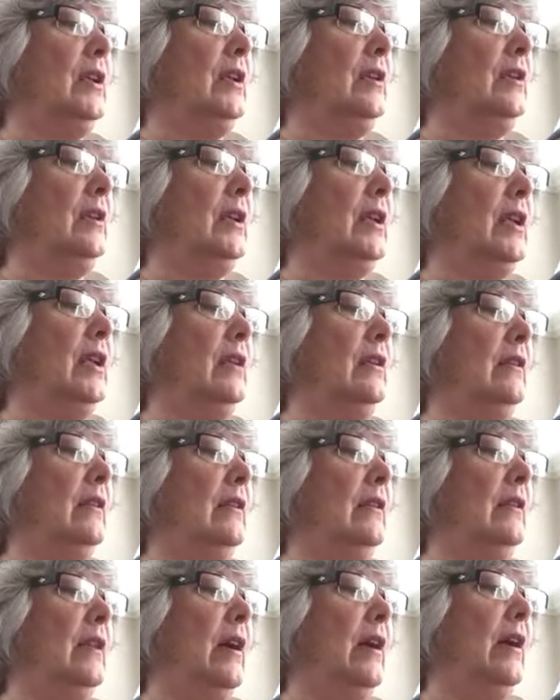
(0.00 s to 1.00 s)
the
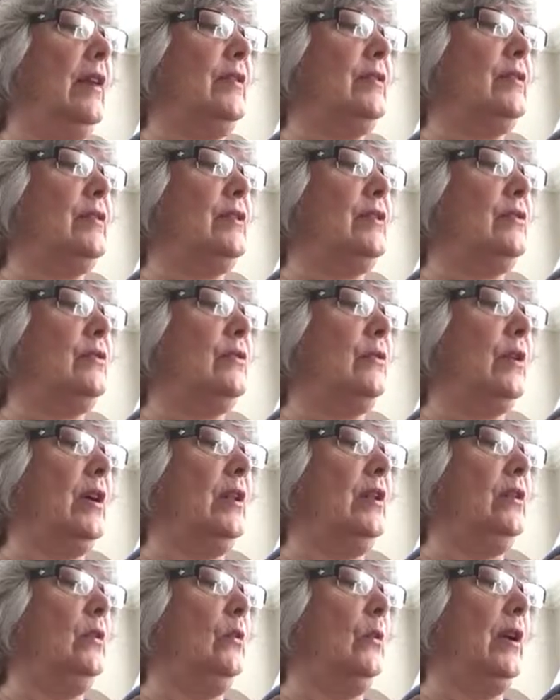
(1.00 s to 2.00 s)
heathen. Thou hast
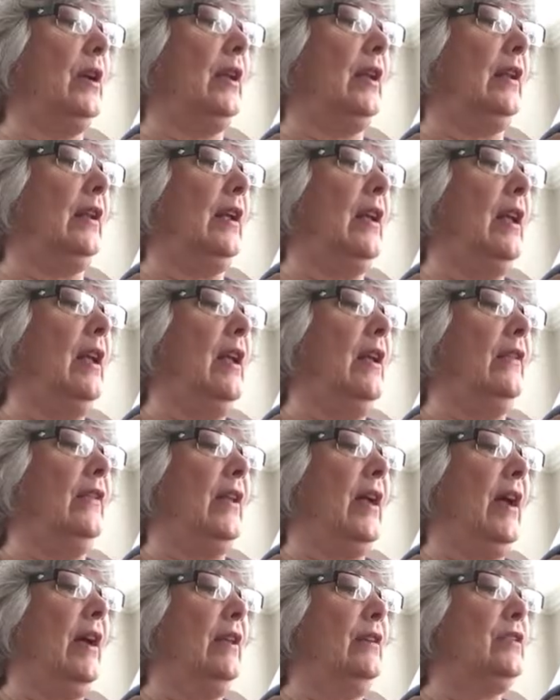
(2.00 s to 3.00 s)
destroyed the wicked.
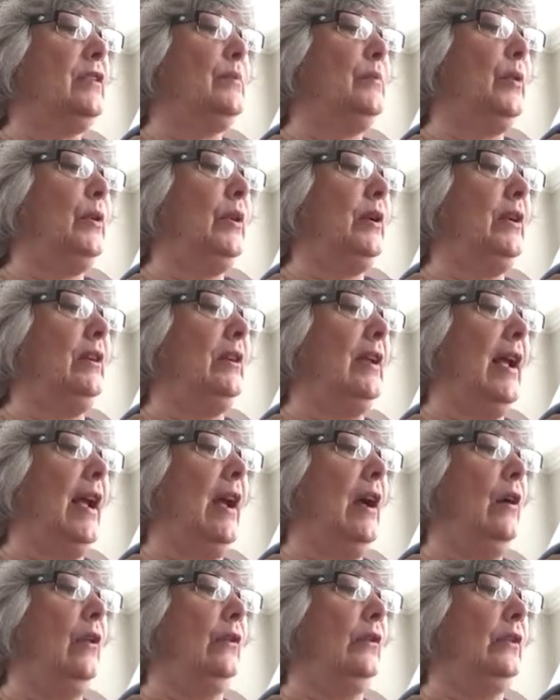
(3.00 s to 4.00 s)
Thou hast put
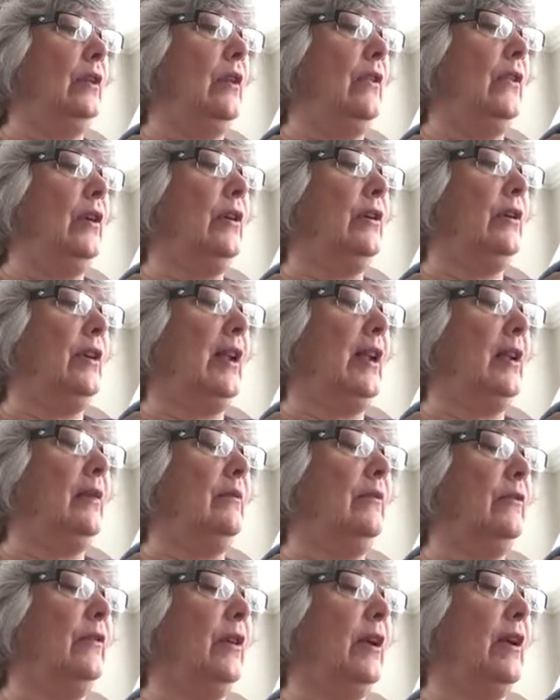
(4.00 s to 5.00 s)
out their
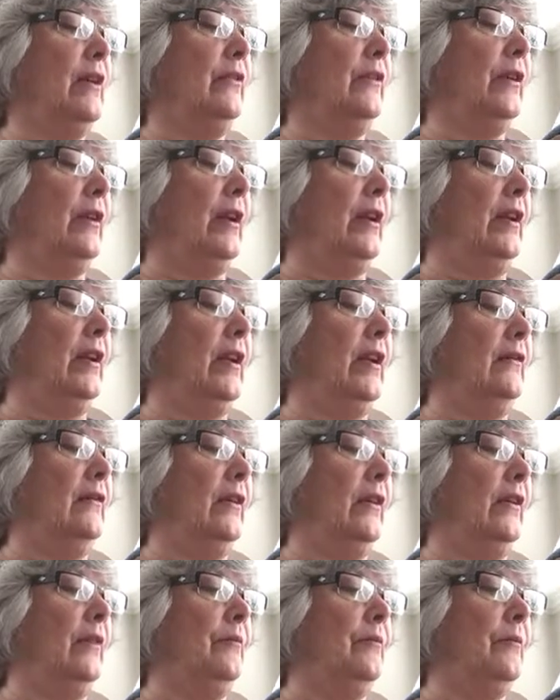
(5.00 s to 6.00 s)
name forever and
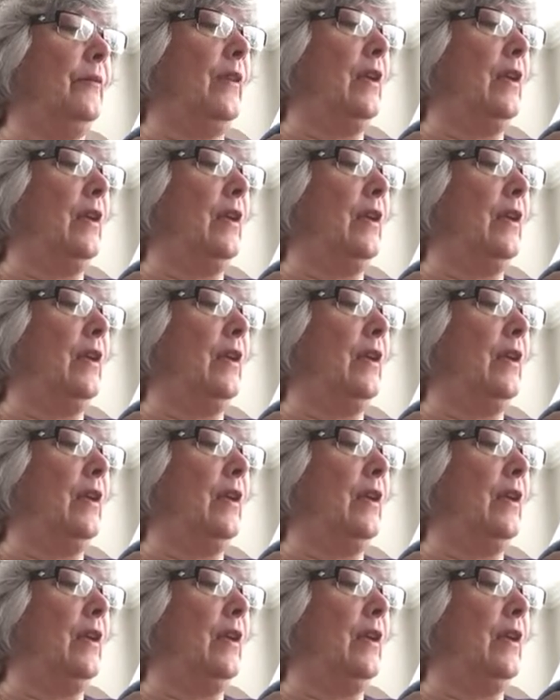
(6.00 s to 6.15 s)
ever.